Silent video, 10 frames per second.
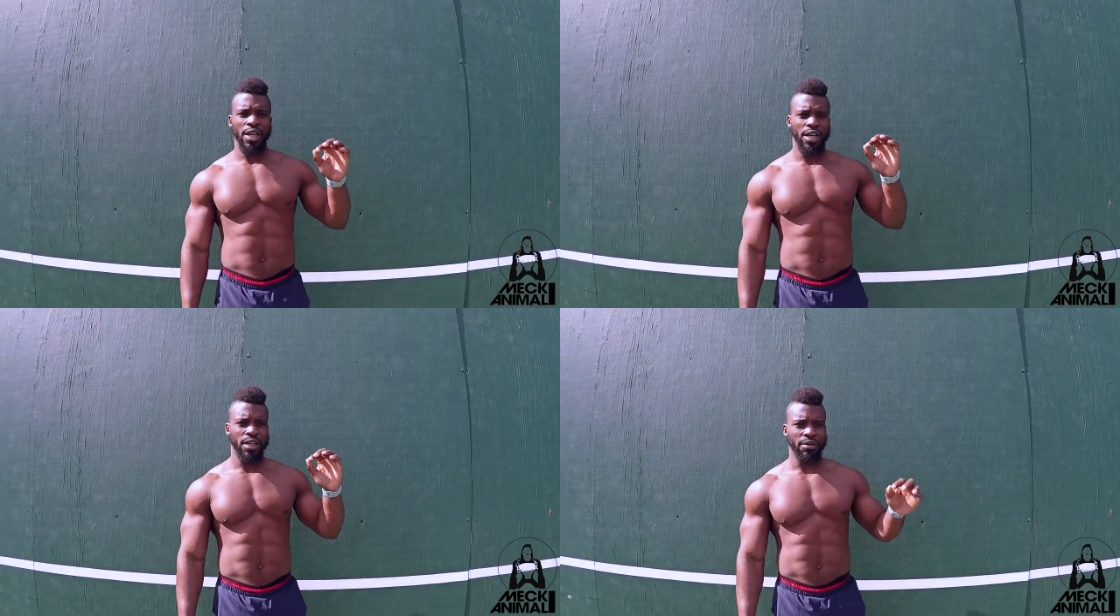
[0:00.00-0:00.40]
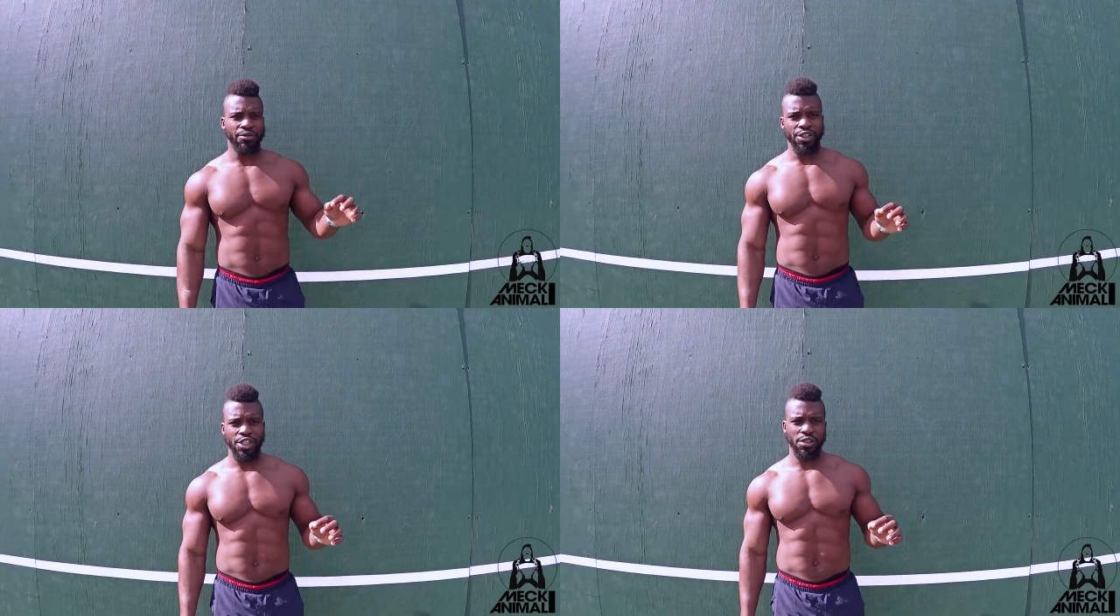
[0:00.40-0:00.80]
and
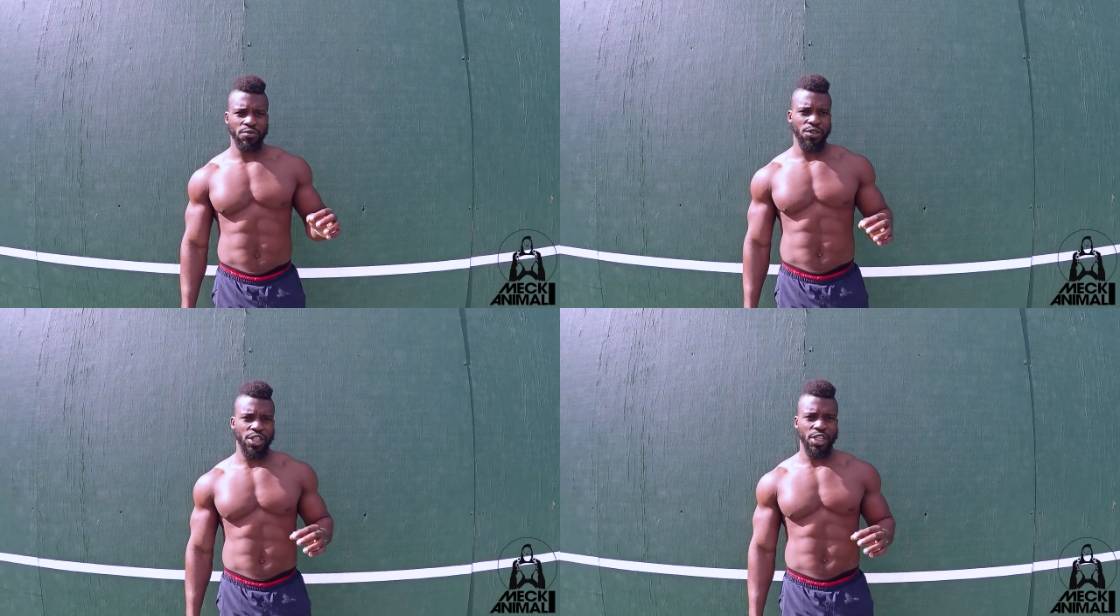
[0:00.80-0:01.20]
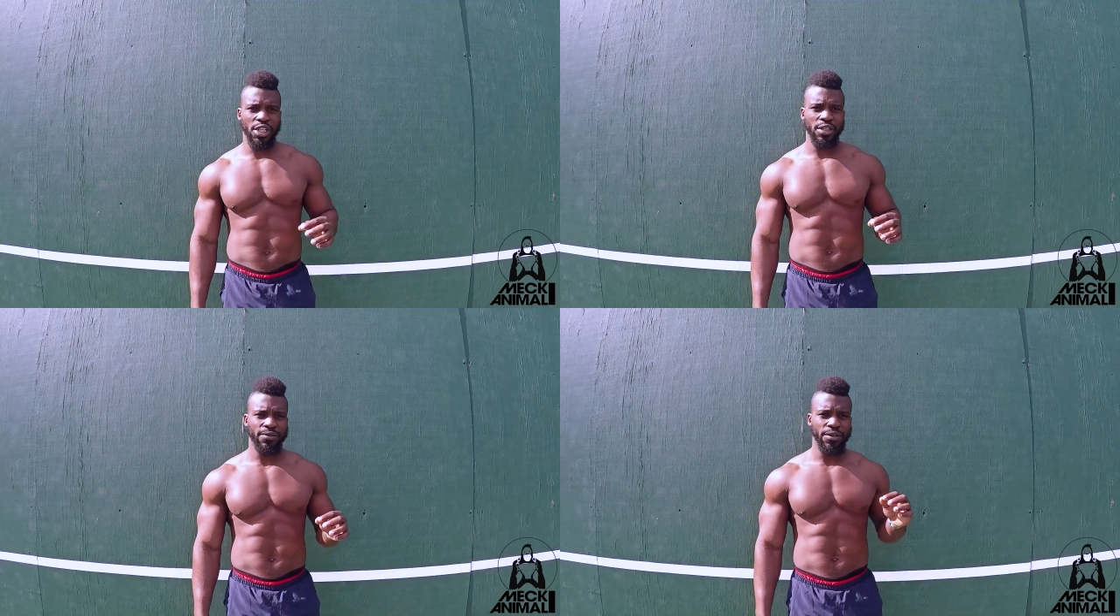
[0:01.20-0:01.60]
efficient
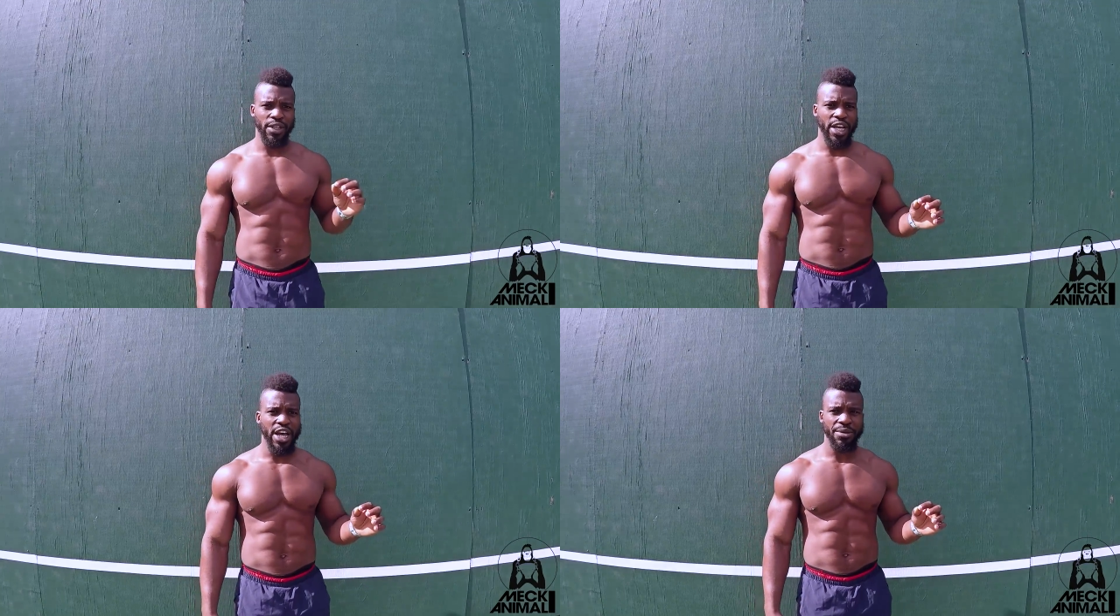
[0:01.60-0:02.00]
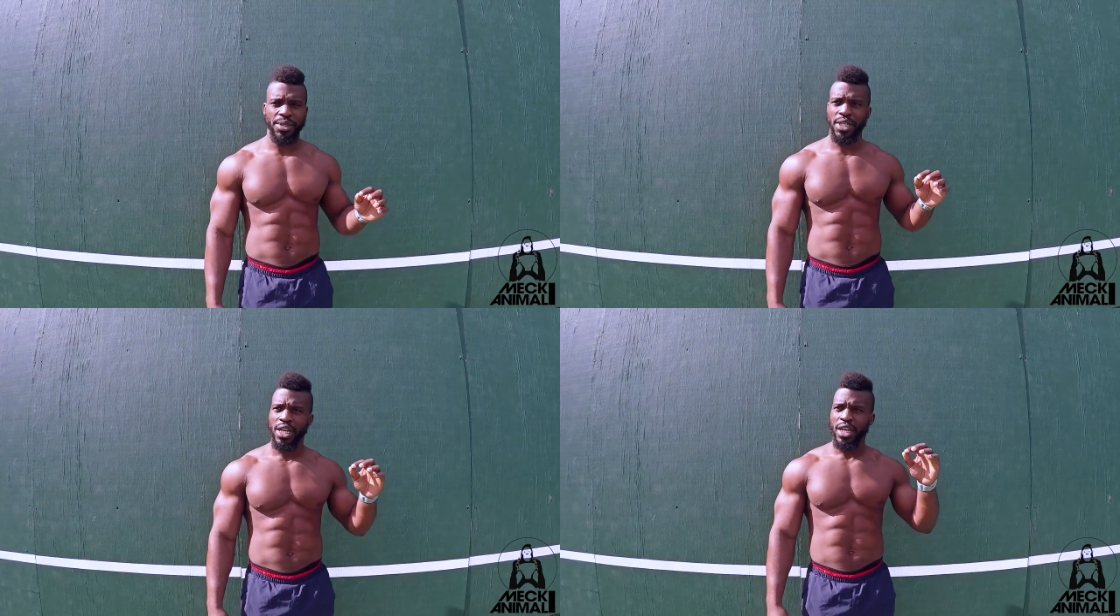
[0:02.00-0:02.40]
routine for the
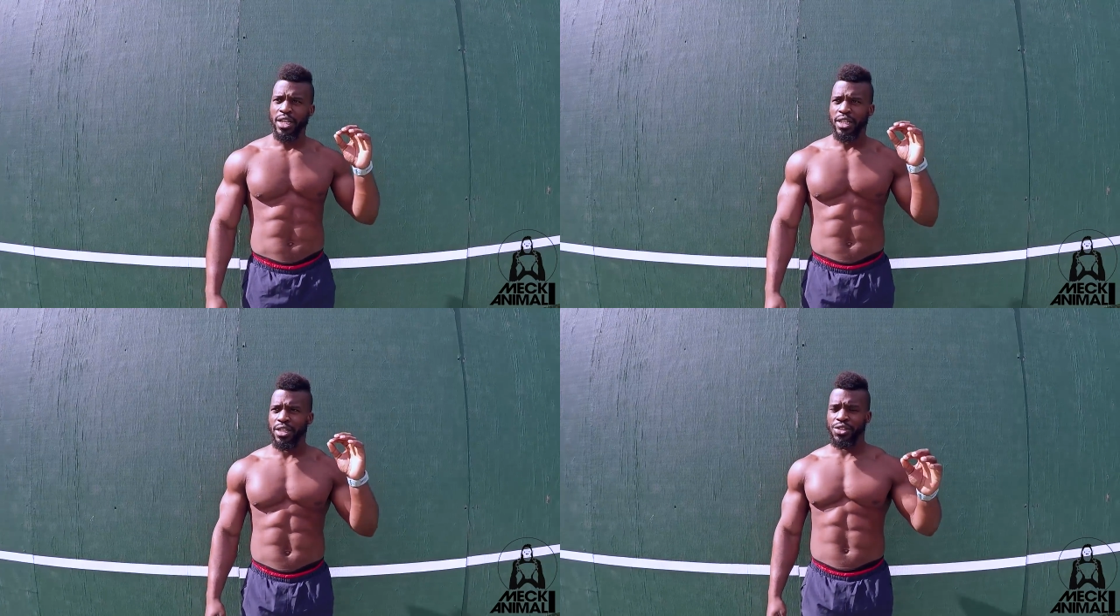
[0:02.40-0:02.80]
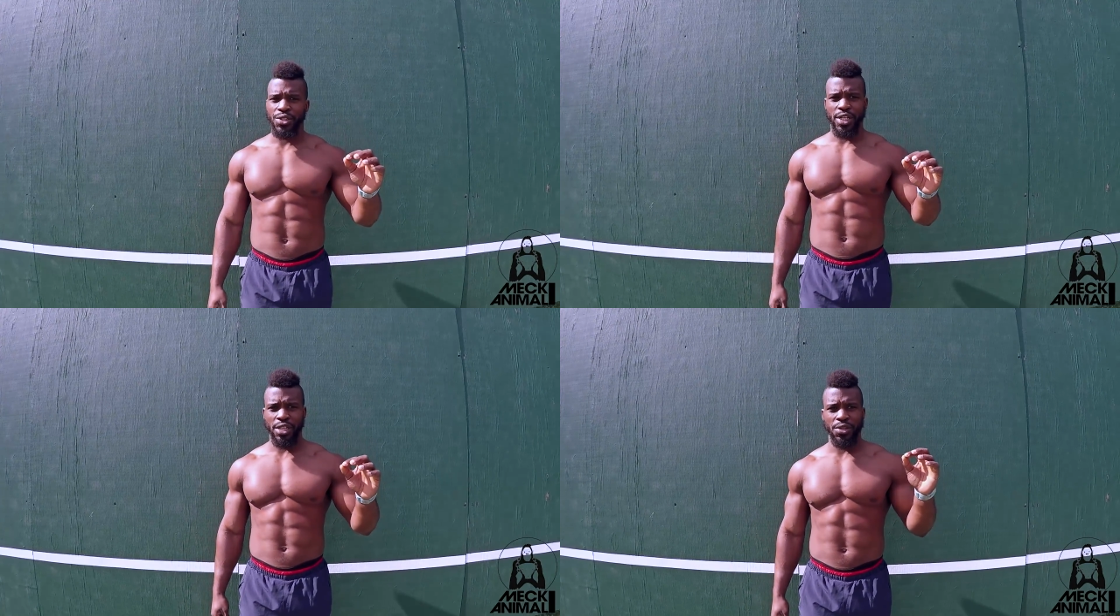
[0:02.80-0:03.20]
abs that
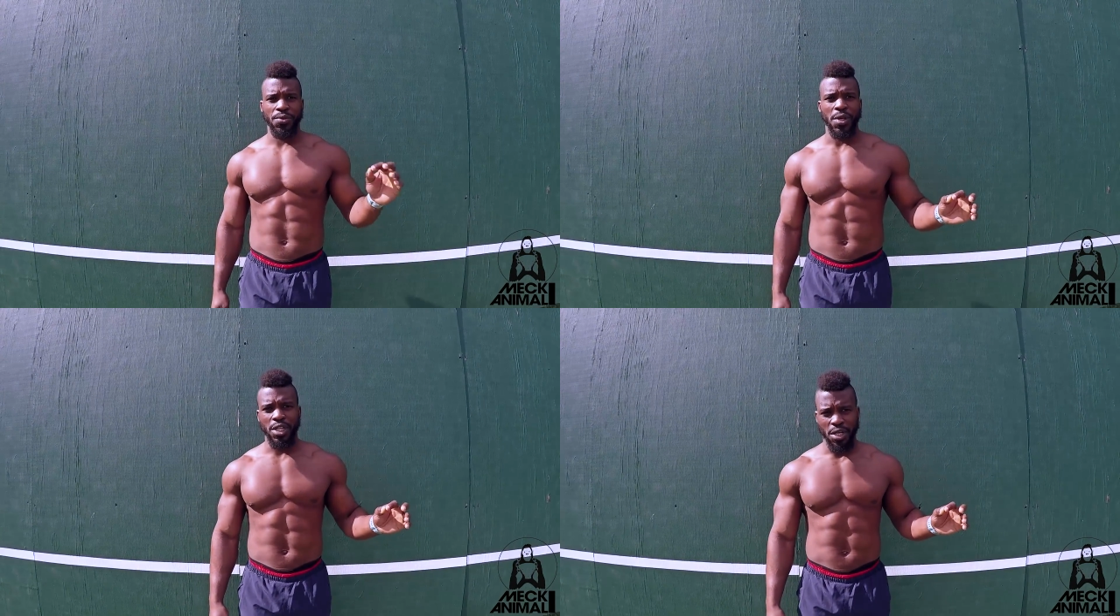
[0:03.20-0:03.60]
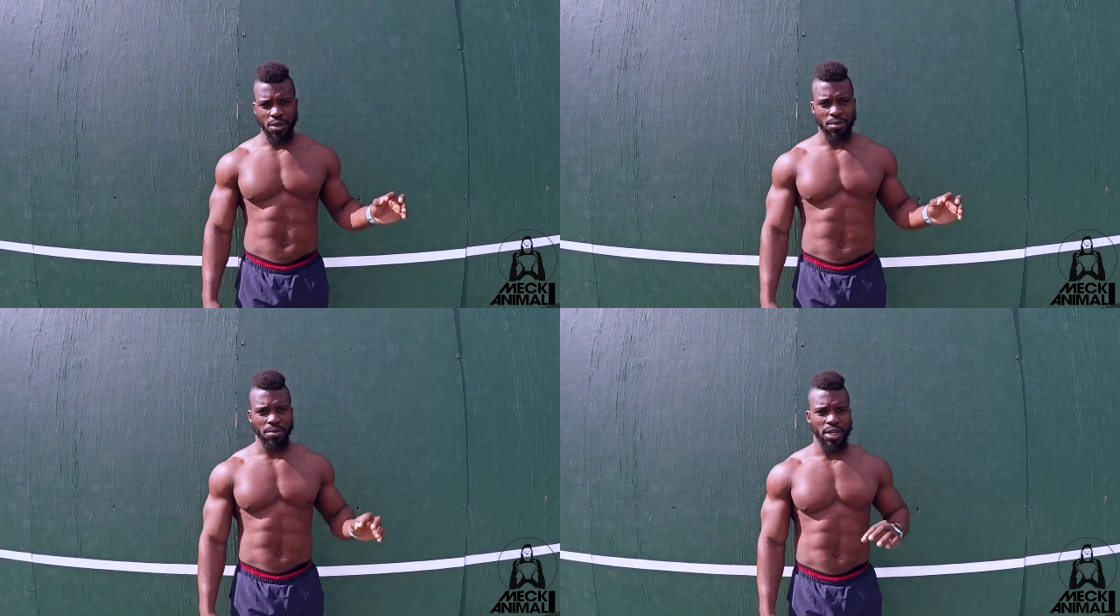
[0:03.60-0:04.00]
you can do at
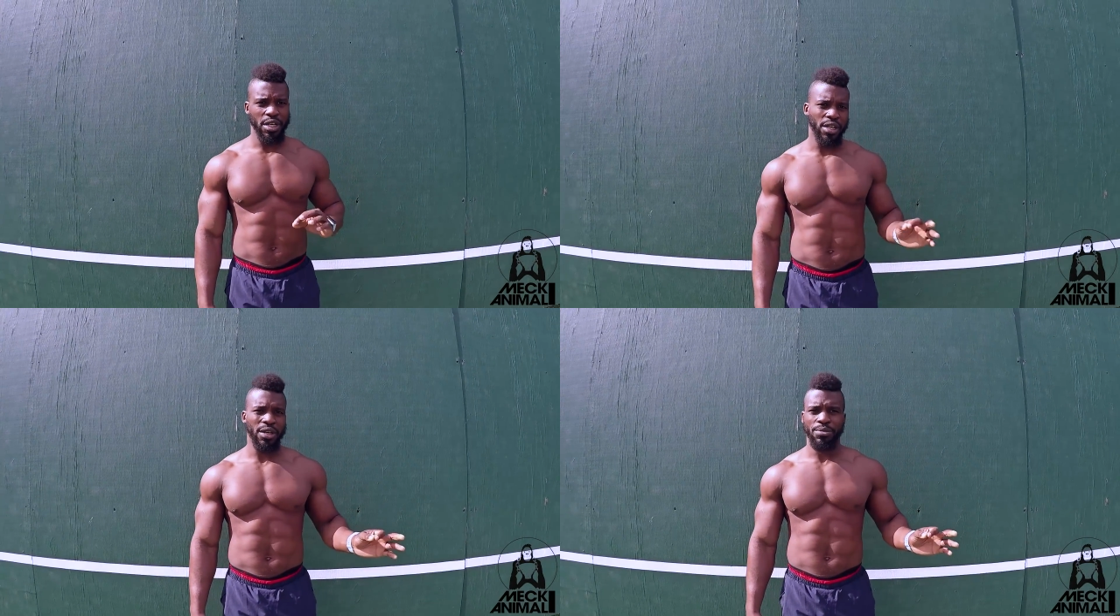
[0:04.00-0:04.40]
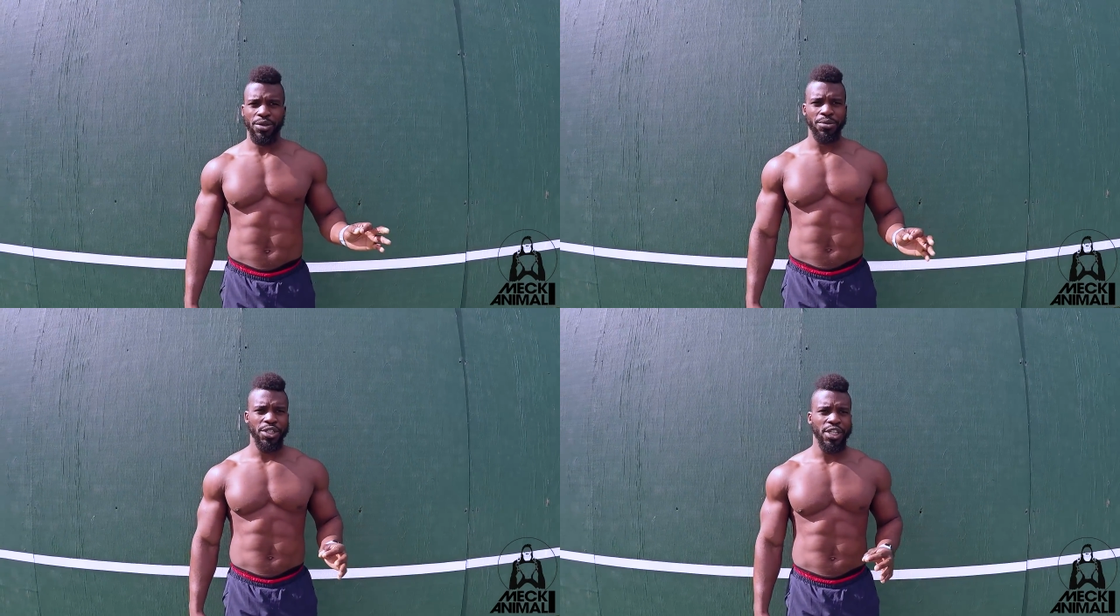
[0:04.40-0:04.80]
home and
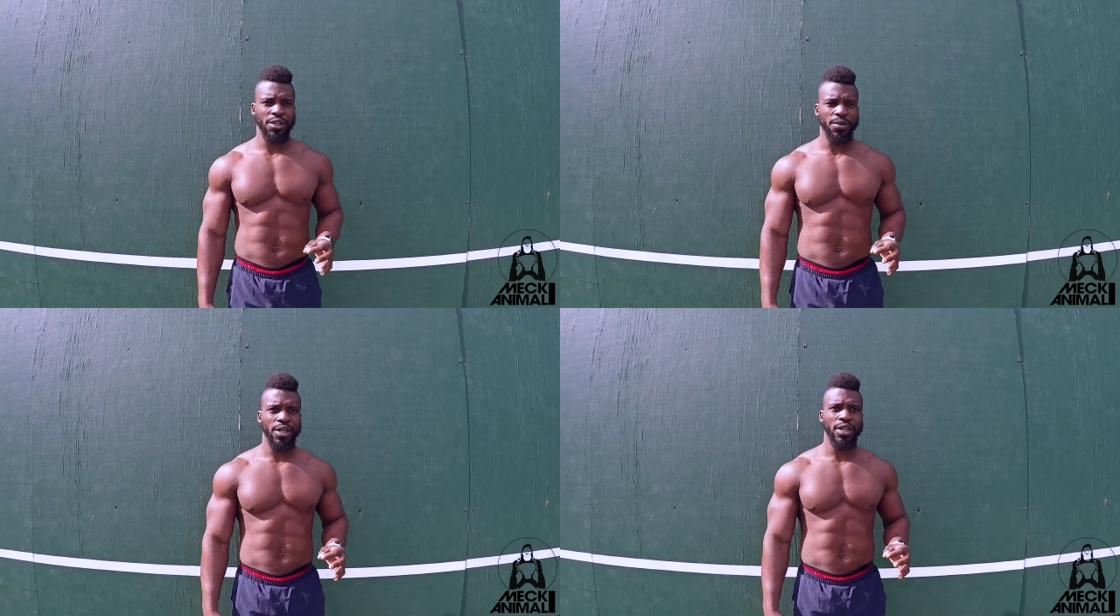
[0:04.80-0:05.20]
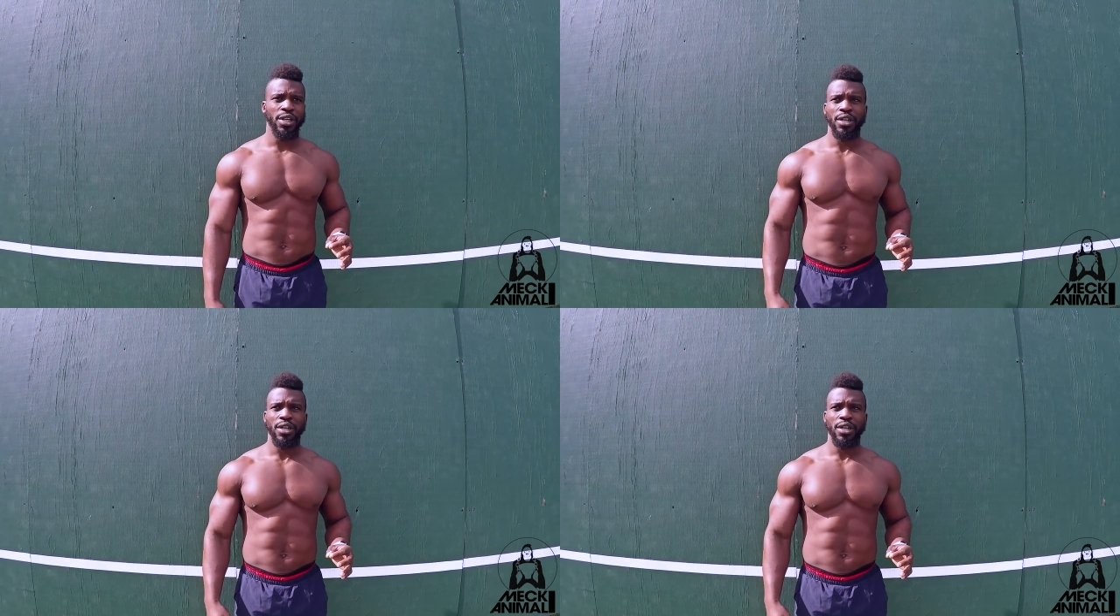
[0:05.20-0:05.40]
pretty much anywhere.